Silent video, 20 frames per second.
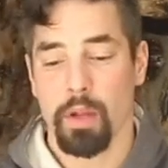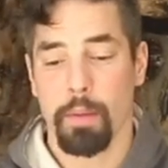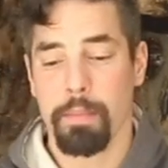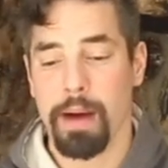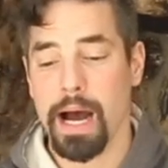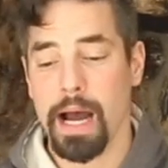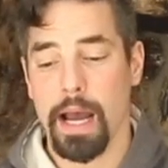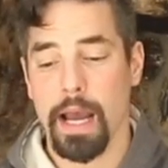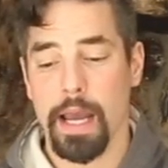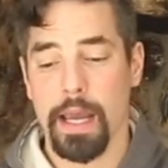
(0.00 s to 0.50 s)

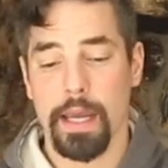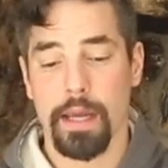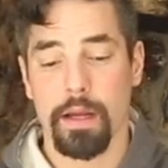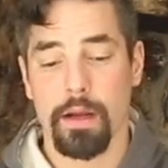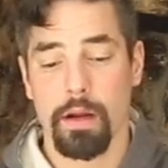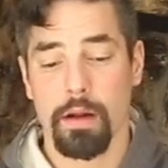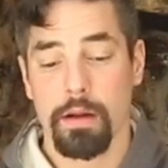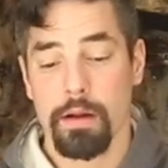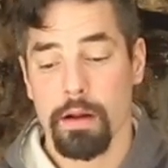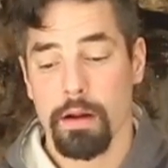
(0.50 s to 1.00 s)

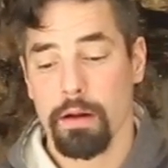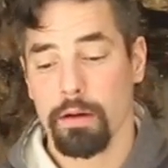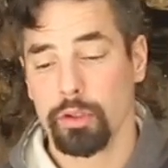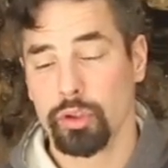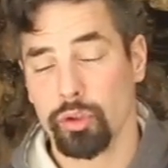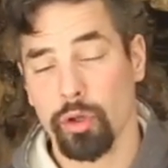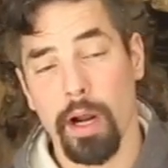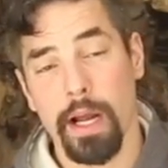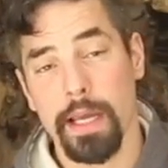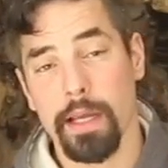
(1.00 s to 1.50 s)
My
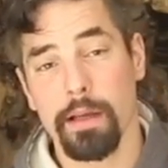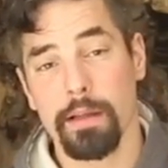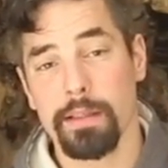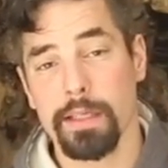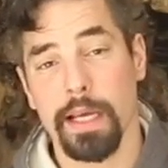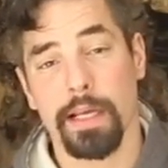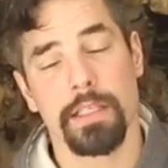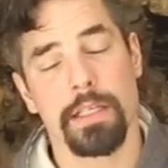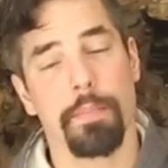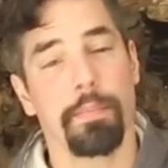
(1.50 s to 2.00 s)
trike
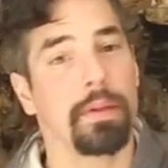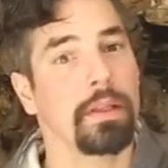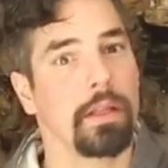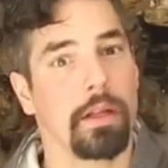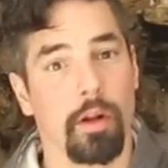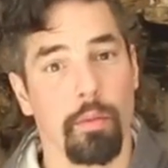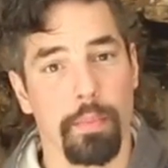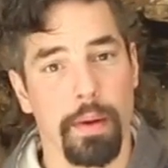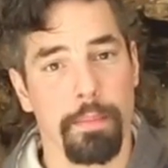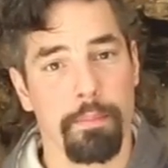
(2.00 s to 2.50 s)
takes up a
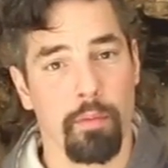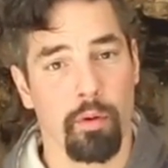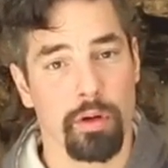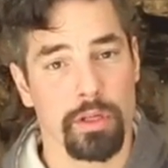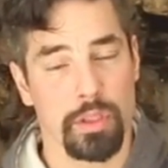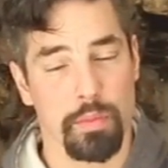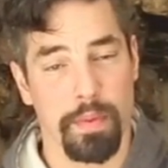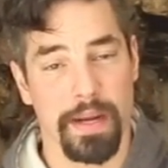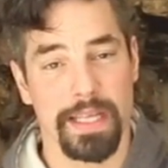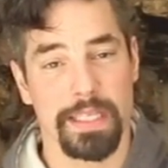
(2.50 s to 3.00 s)
little bit
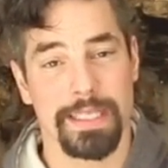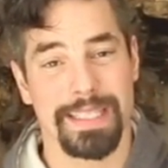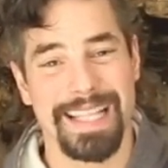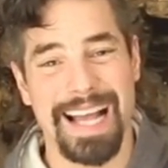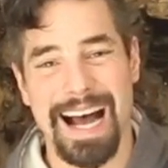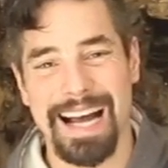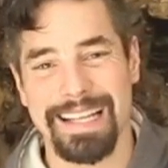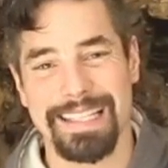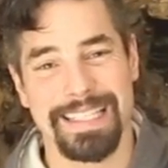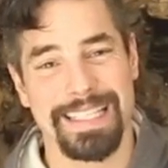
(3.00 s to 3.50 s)
more space,
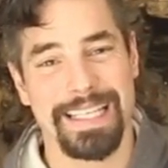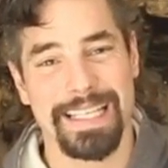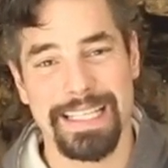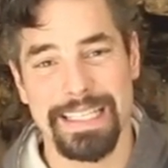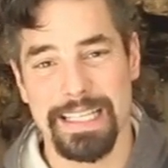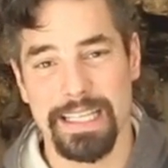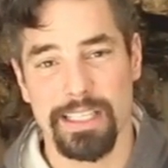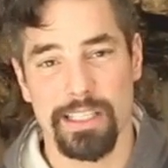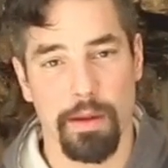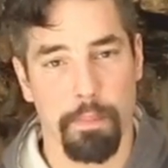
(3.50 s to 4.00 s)
not as
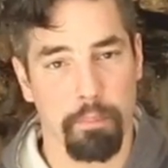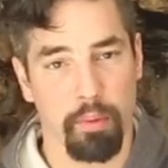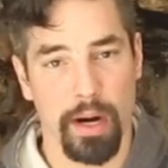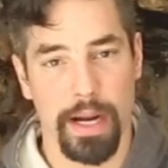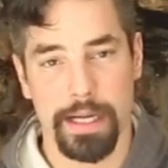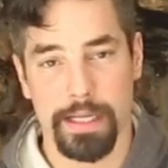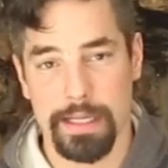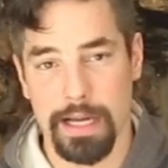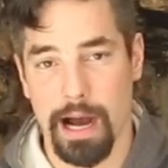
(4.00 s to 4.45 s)
easy to break